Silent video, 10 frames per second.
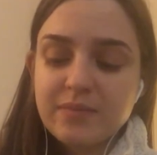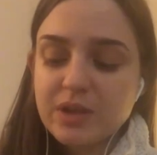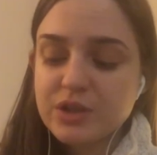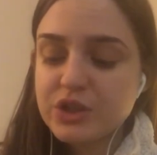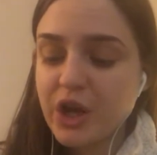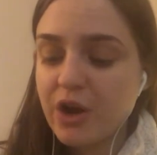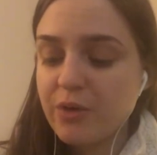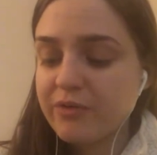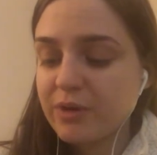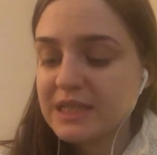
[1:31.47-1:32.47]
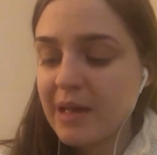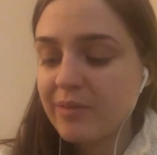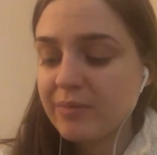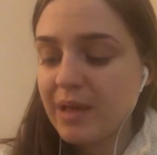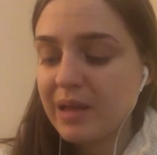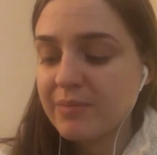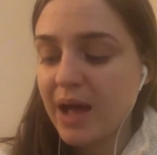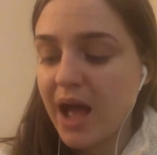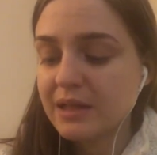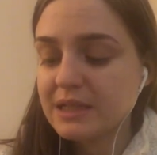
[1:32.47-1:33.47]
So, for example, maybe in
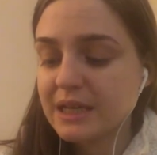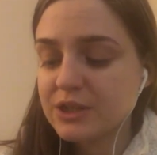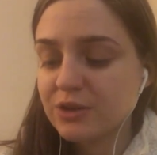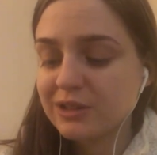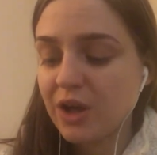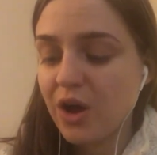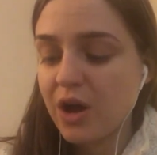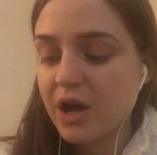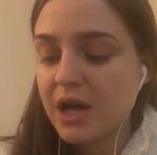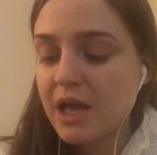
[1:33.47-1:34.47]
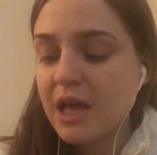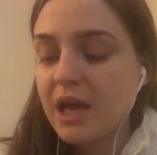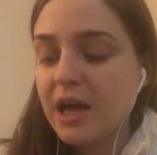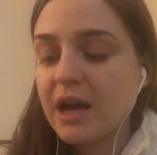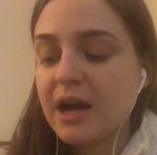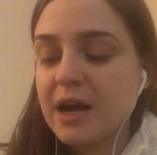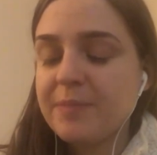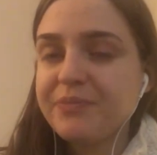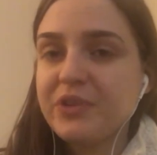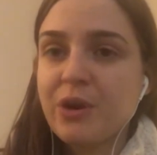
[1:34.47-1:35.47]
politics or law,
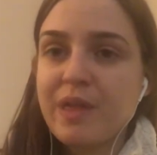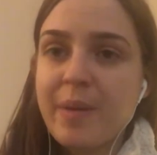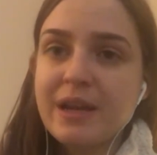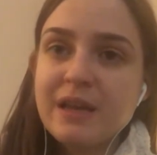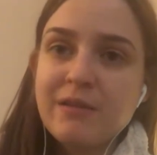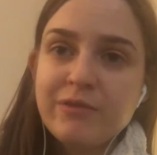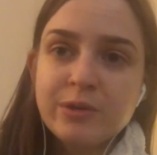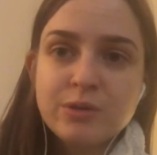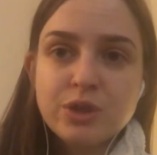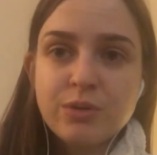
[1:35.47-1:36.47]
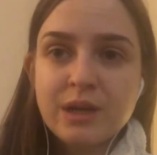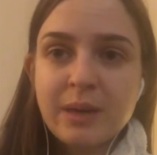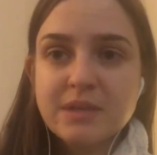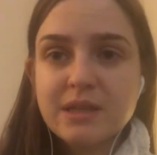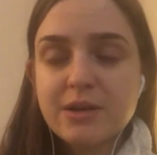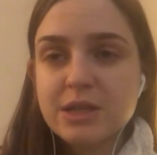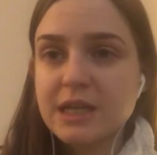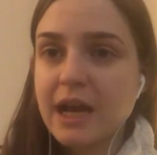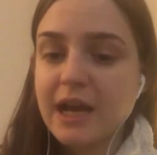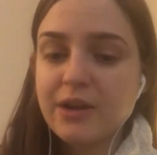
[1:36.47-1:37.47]
um, you know, they might influence you to come to their
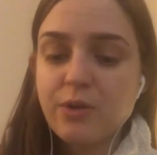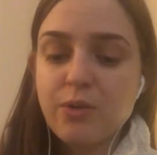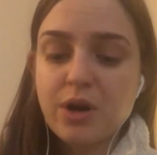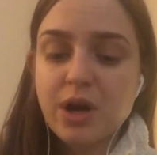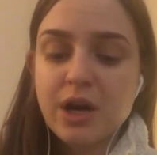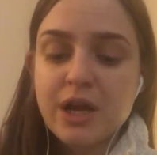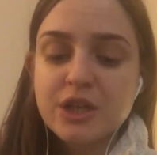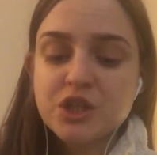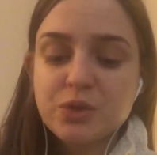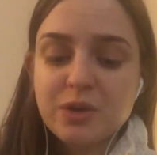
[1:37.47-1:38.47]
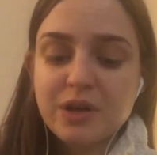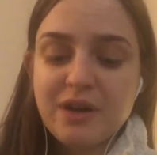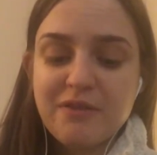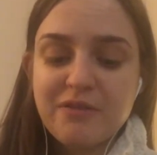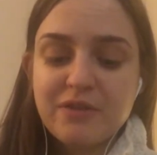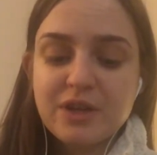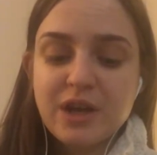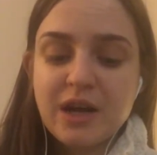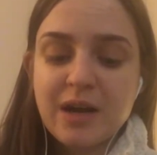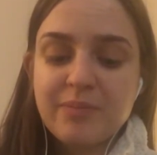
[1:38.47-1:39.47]
side or sort of
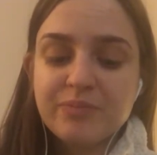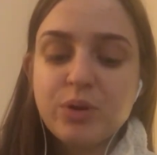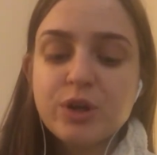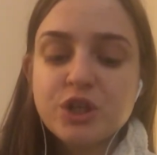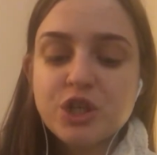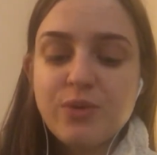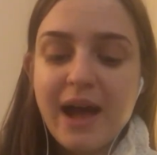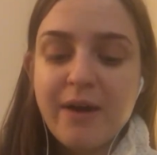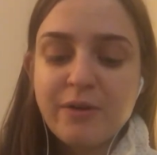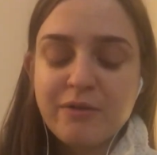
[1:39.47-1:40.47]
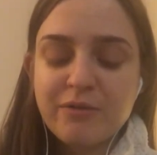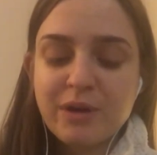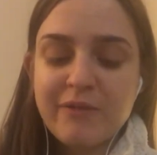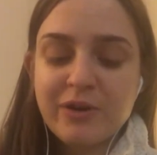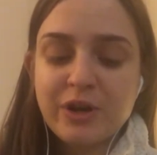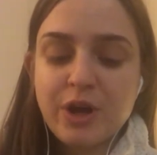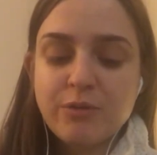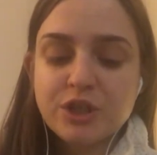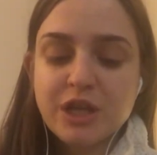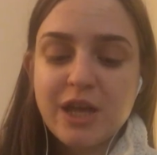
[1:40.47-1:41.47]
um, push you out of whatever
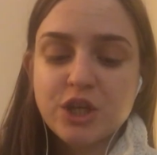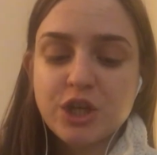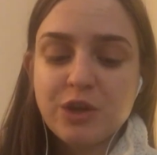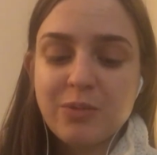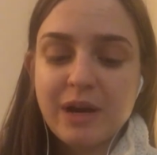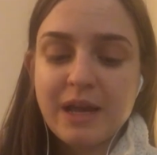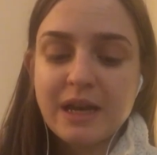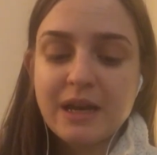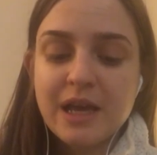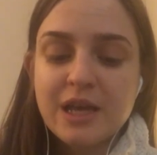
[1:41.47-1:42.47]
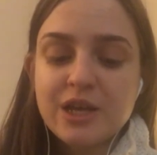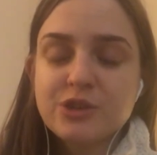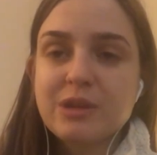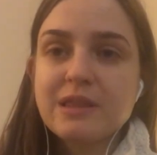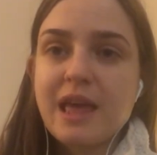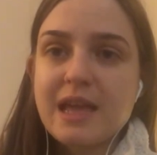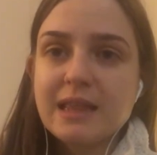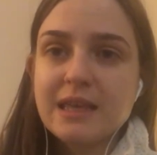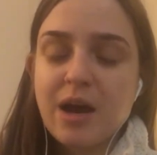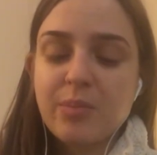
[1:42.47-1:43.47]
negotiation you were in so that they get
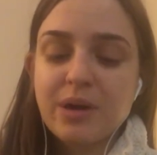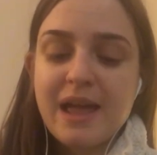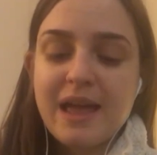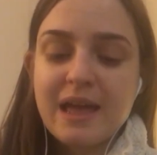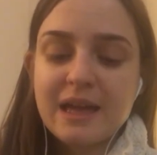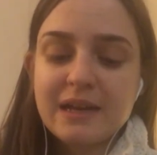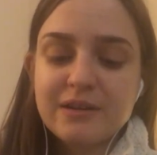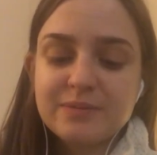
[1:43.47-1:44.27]
the upper hand.